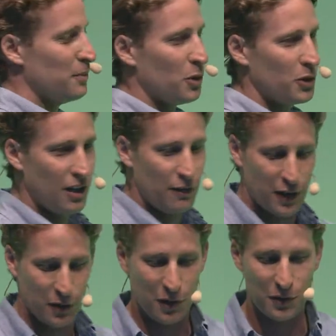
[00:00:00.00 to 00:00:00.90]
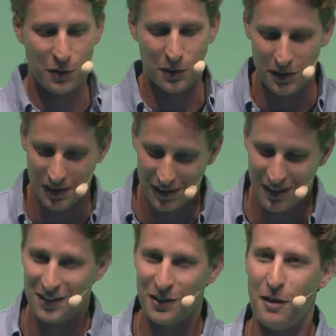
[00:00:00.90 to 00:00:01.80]
spawn traffic around the world.
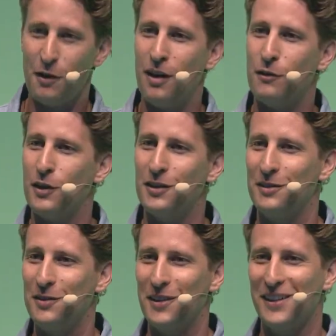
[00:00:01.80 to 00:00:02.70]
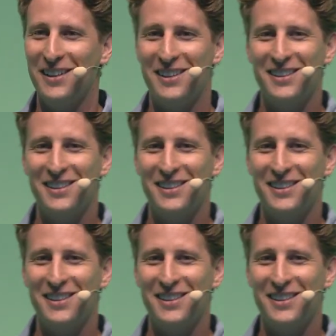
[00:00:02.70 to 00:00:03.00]
So I found it very